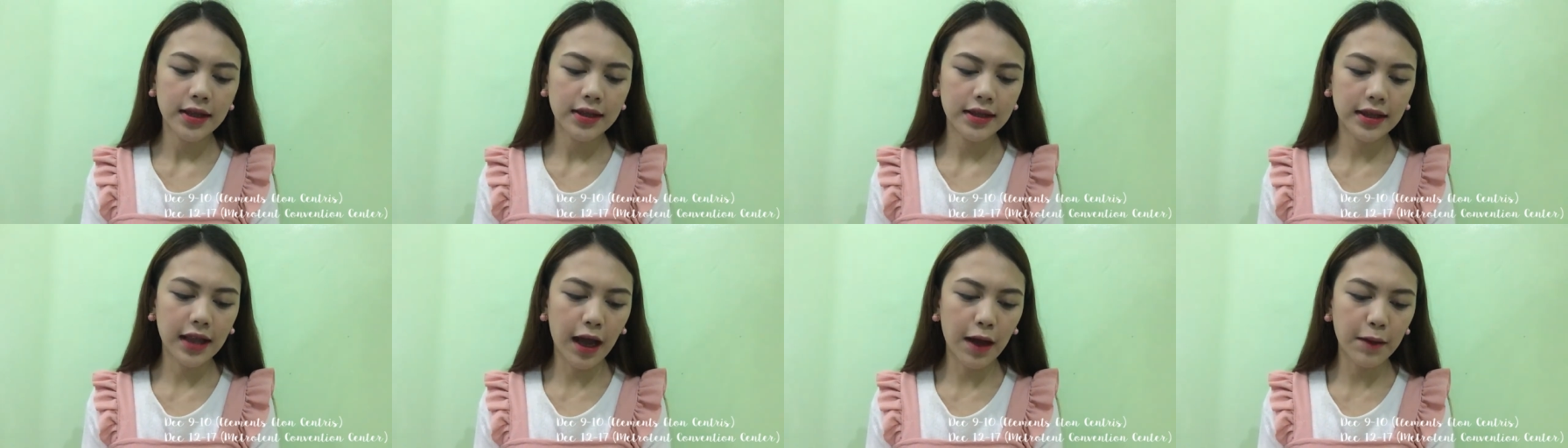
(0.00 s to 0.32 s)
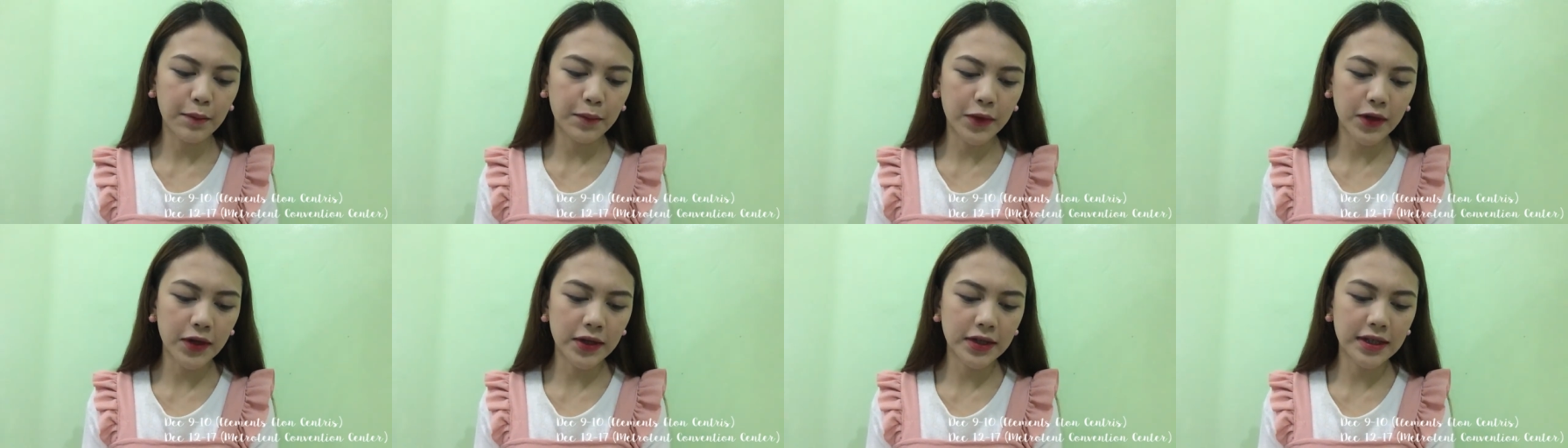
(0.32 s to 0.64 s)

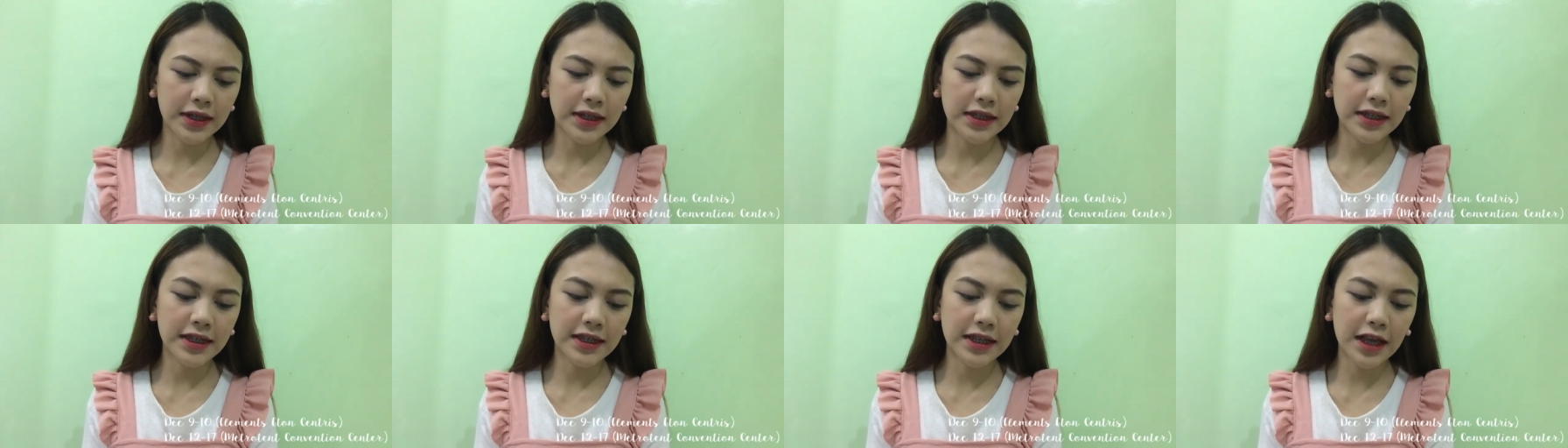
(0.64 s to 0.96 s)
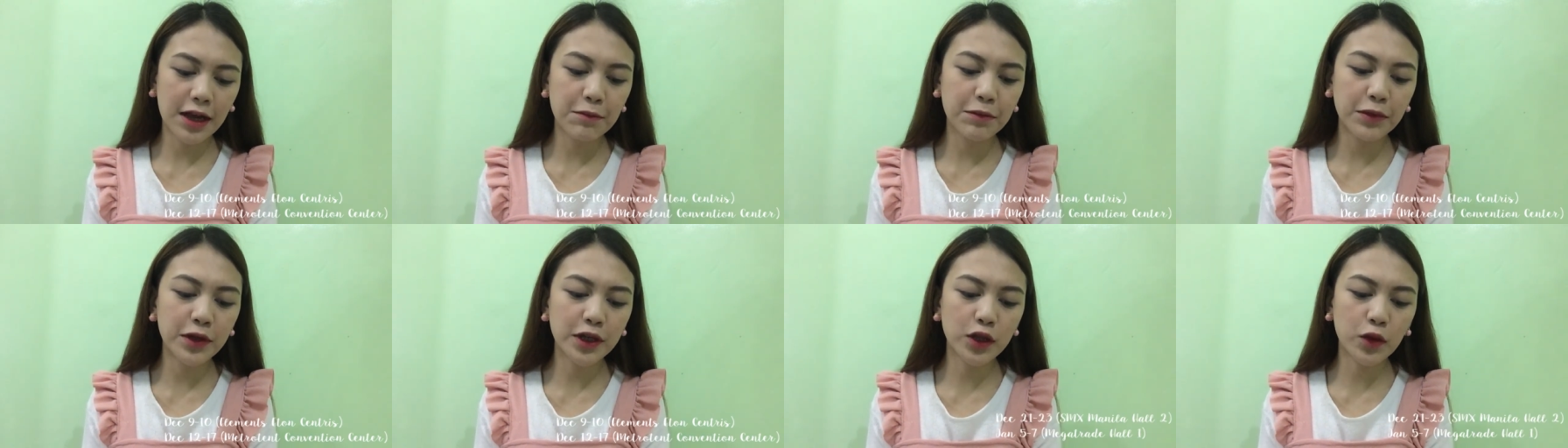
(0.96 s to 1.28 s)
Tapos, sa
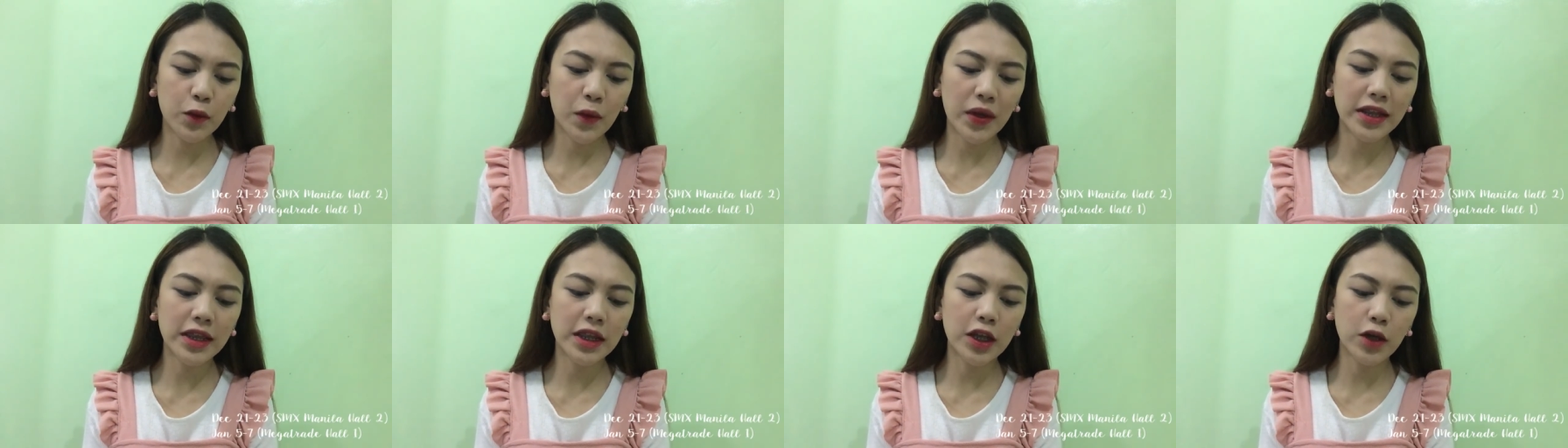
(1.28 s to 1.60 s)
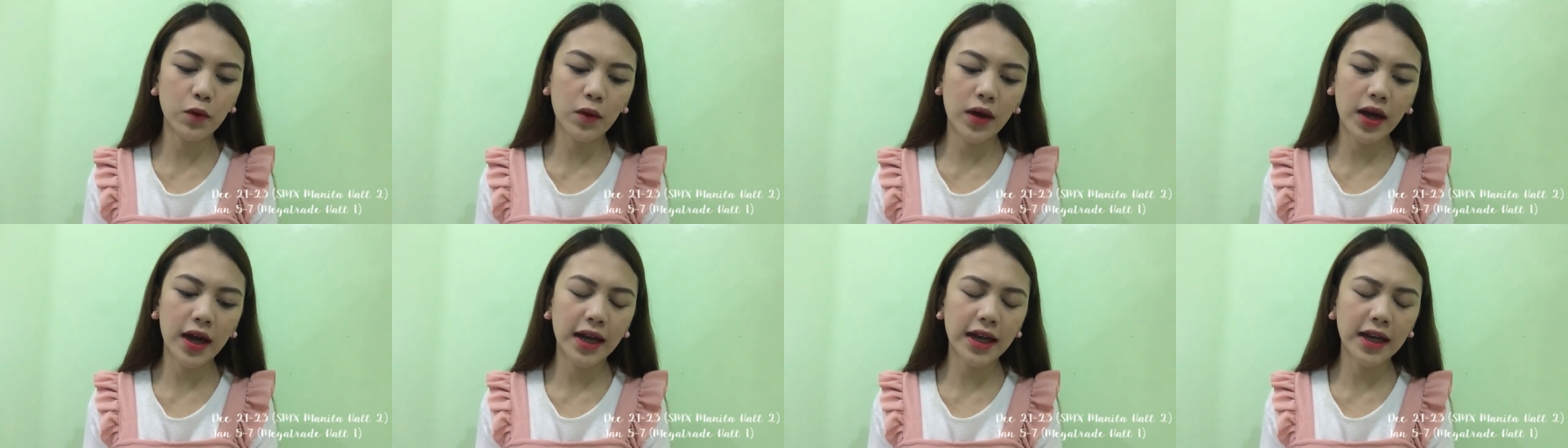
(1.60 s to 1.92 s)
December
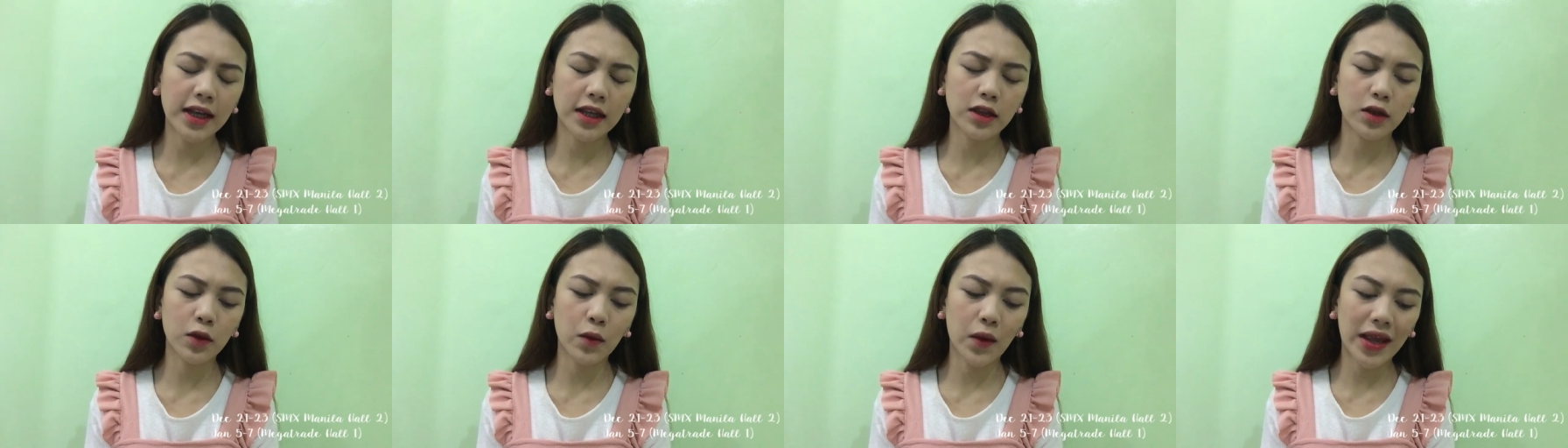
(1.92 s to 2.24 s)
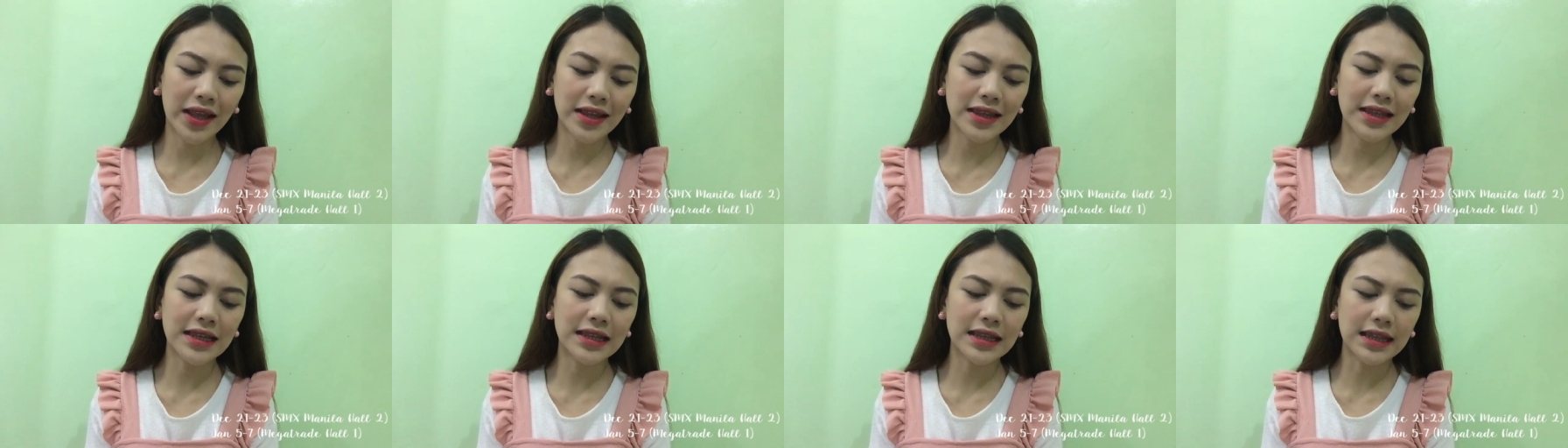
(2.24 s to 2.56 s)
21 at
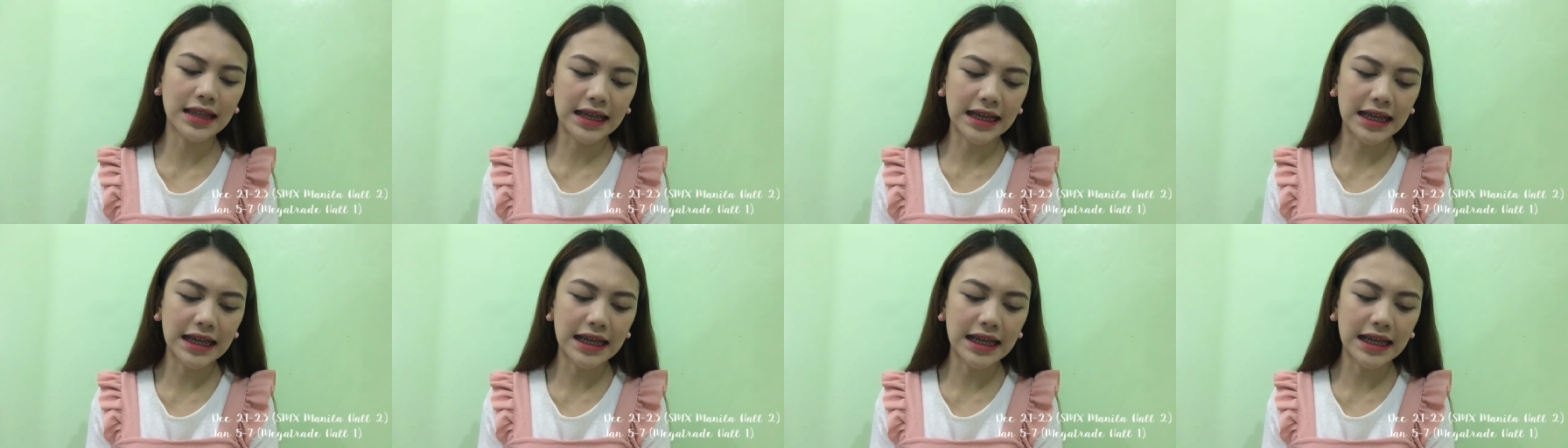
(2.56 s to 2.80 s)
23